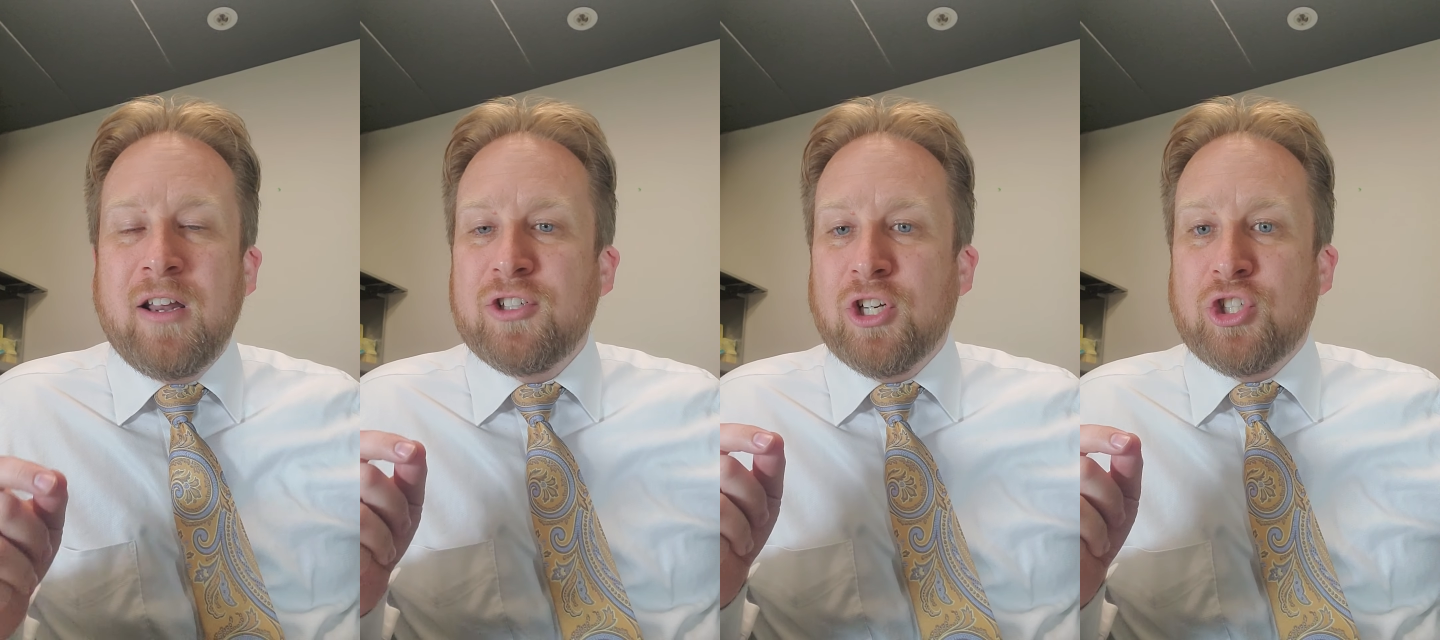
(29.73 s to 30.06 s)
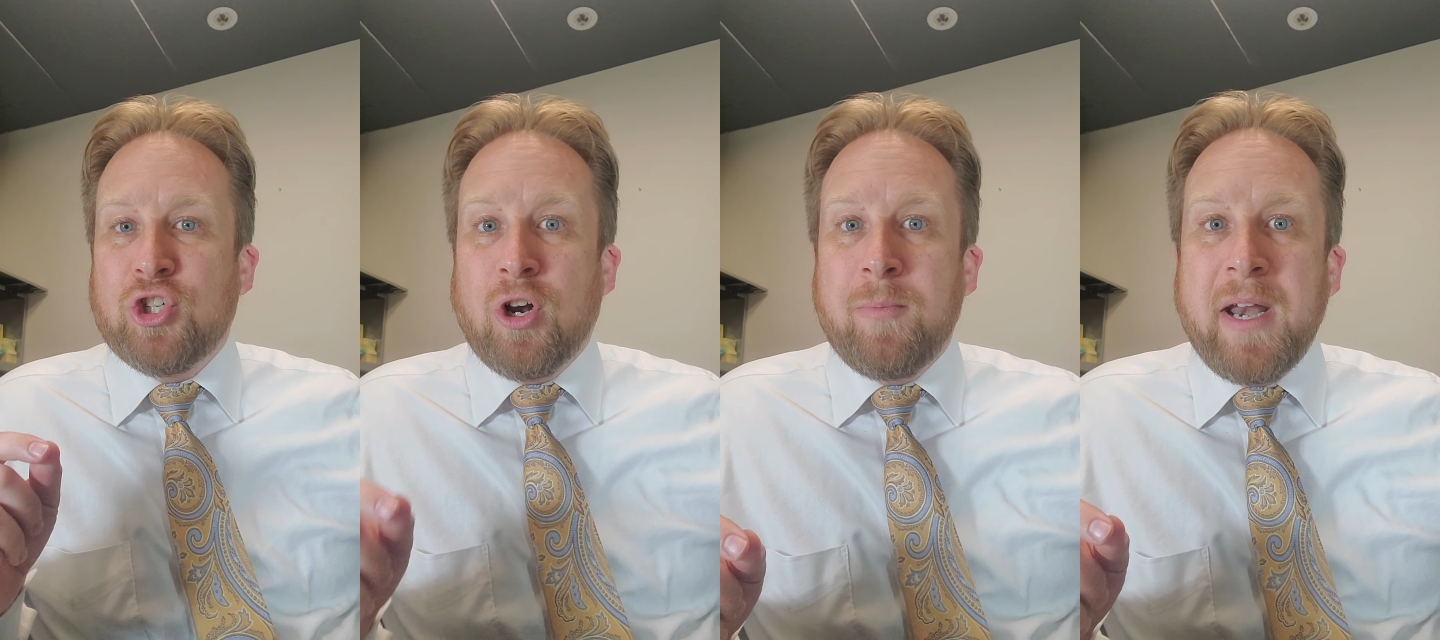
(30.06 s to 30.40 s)
to
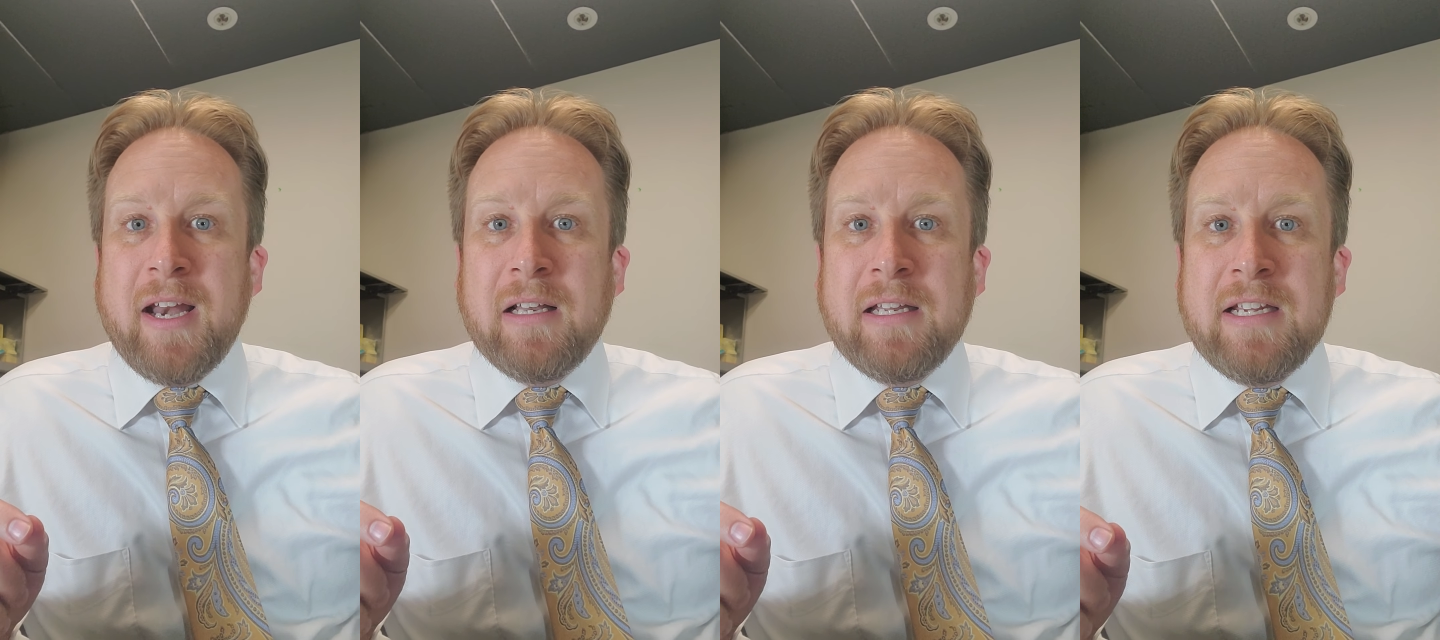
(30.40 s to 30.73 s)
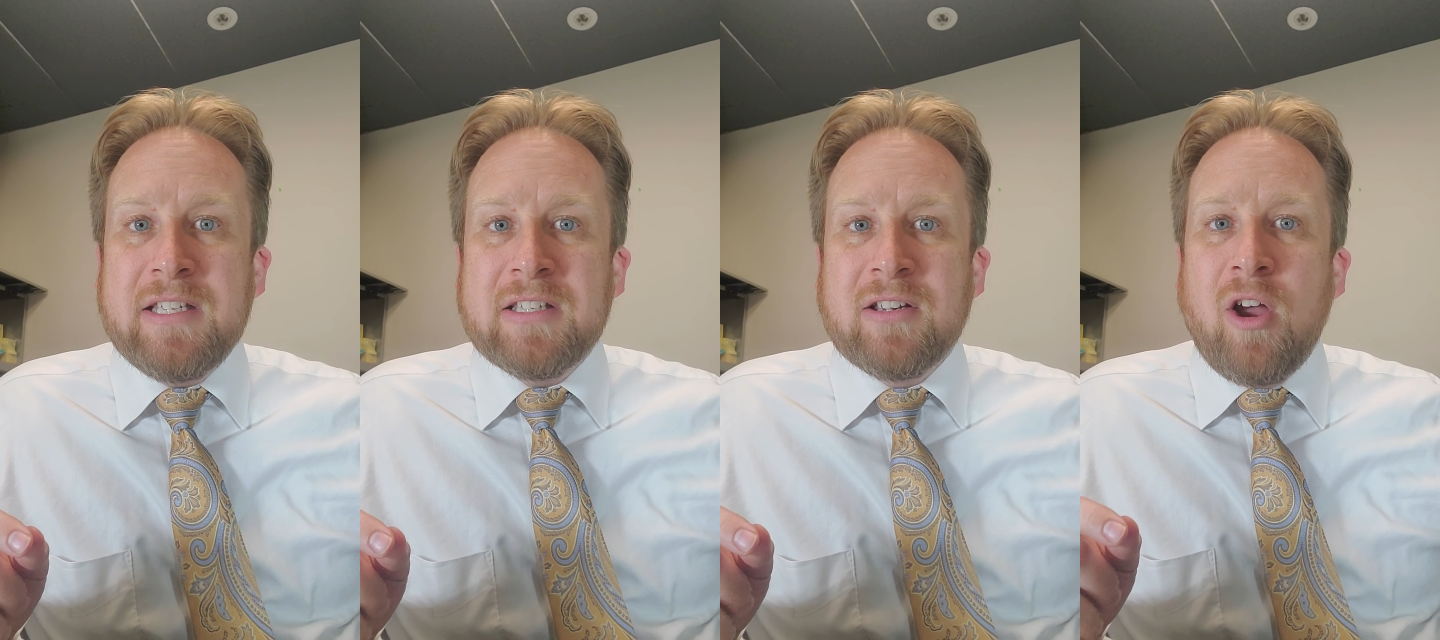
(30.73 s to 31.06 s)
terminate a
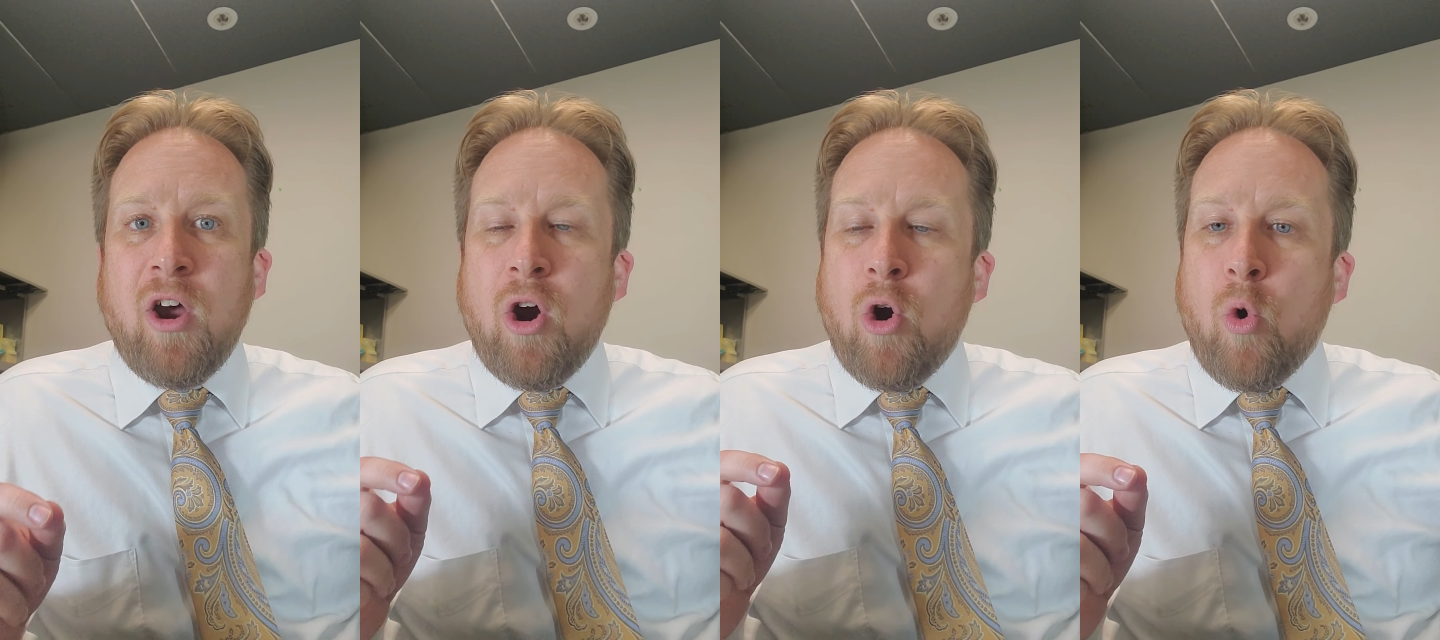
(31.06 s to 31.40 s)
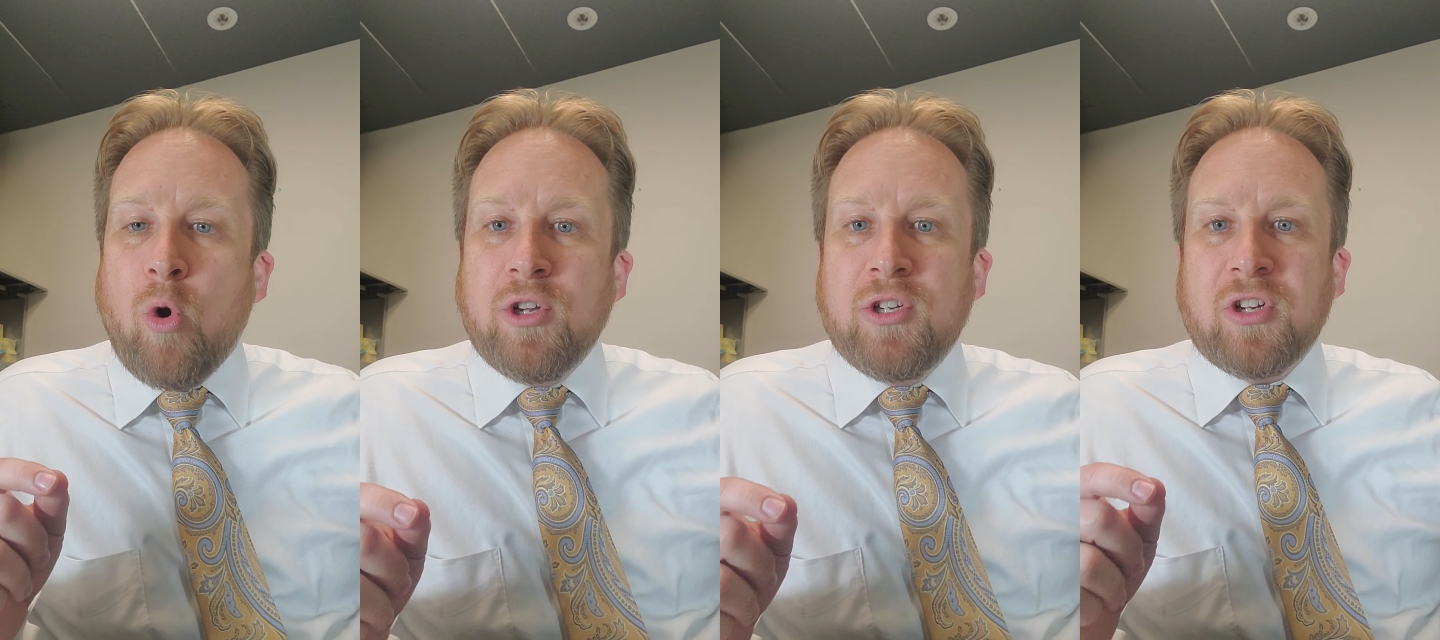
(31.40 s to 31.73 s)
lease,
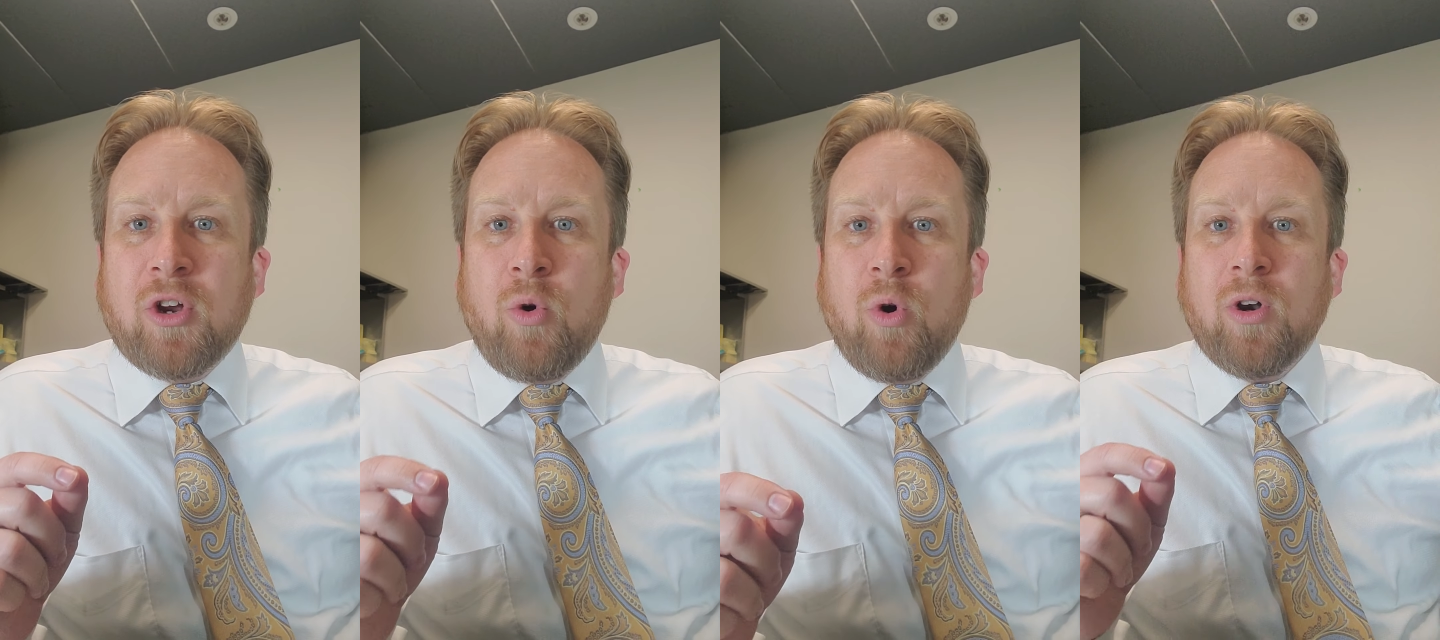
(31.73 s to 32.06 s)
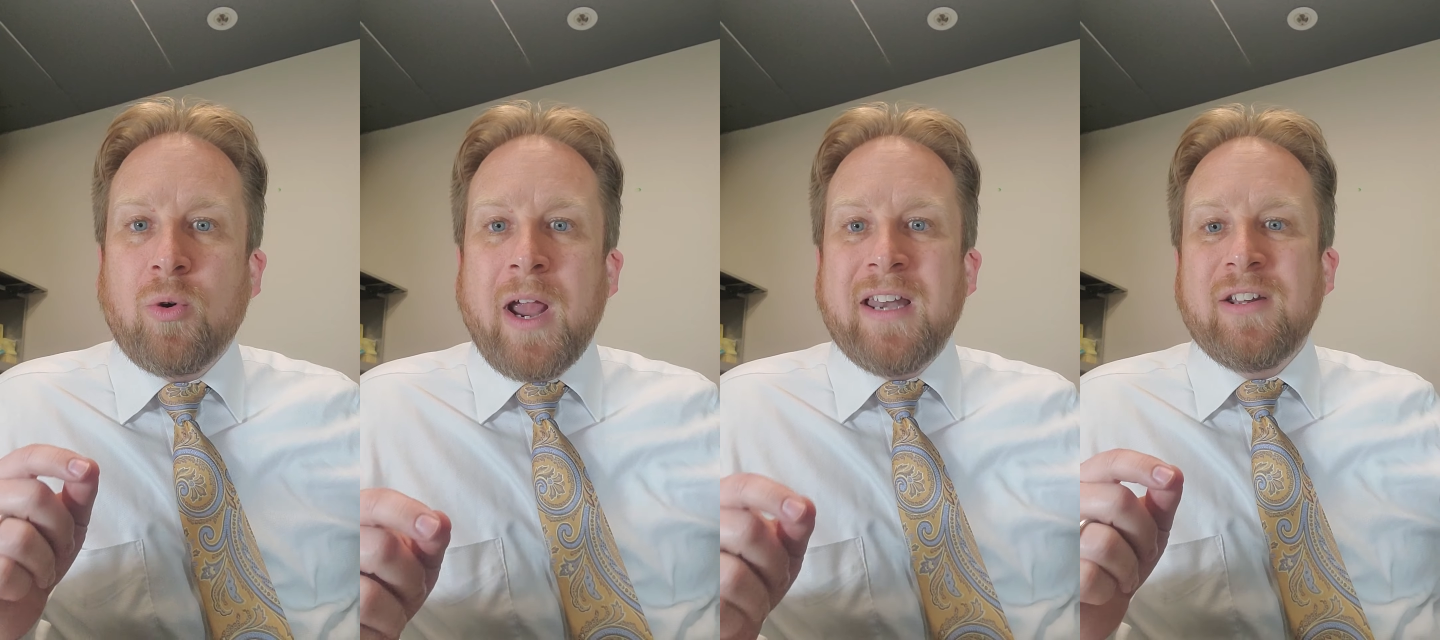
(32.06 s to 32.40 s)
or use a
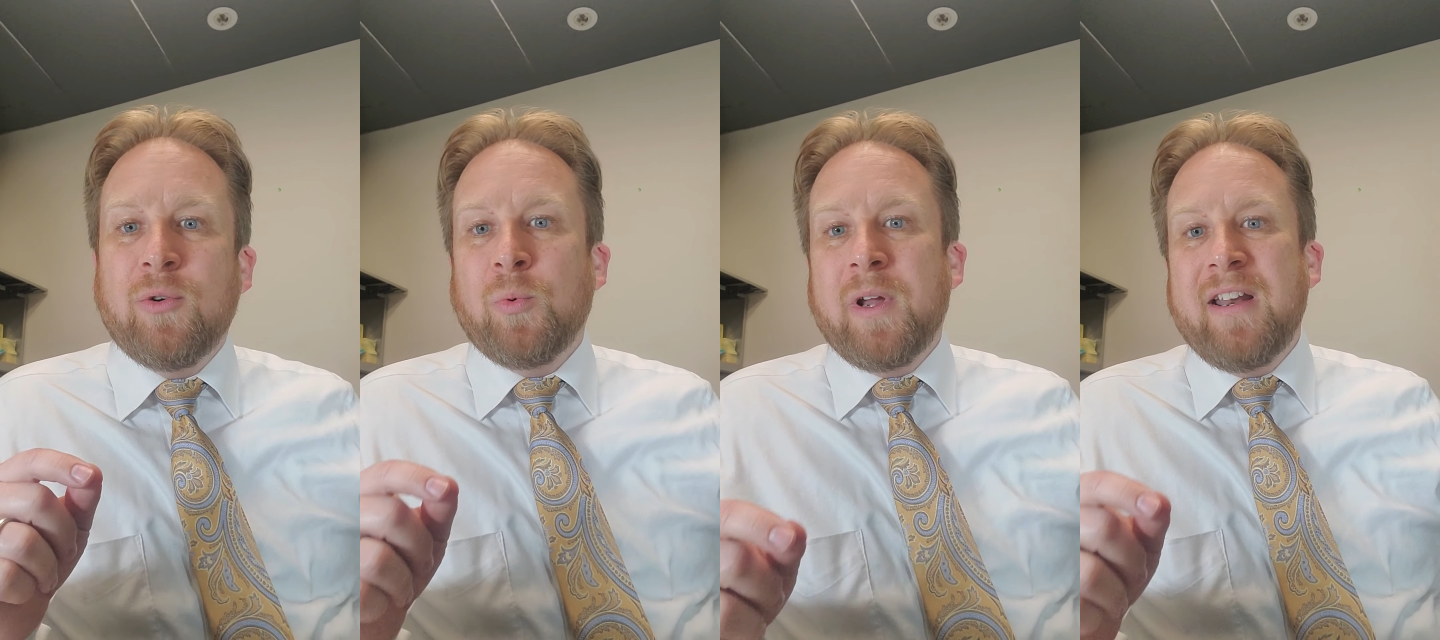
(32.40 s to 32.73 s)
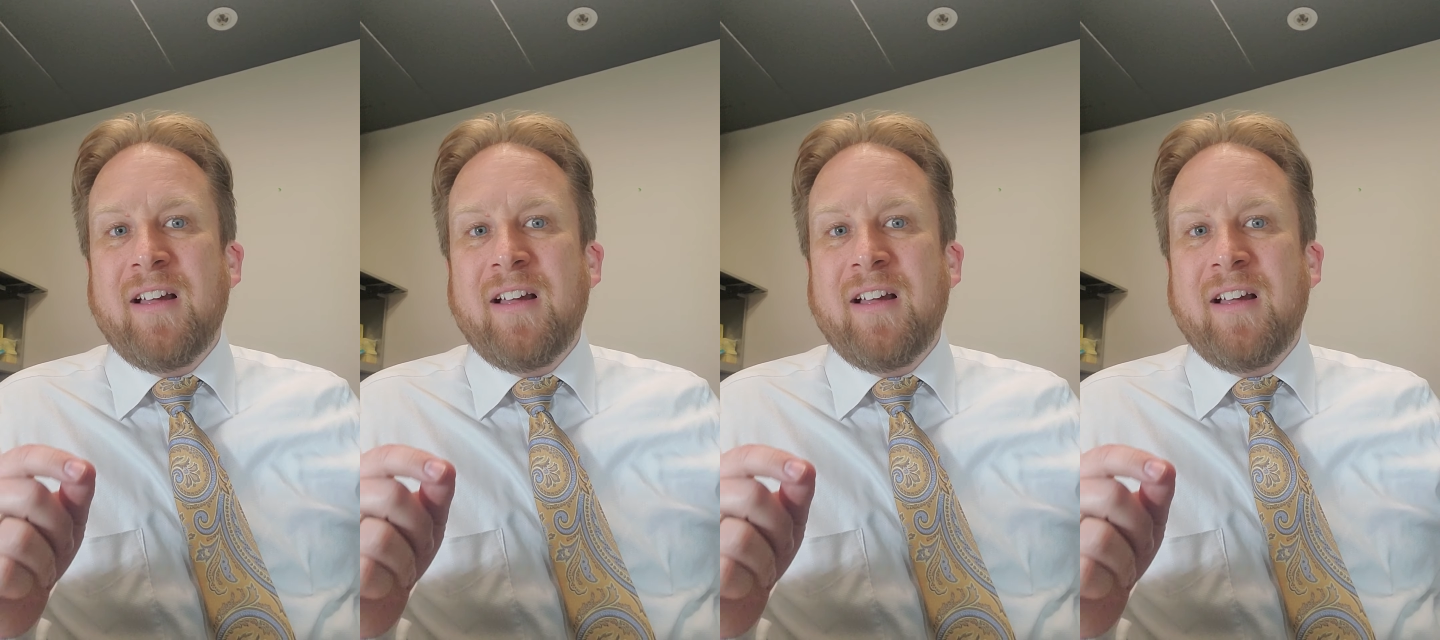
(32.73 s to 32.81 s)
court-granted writ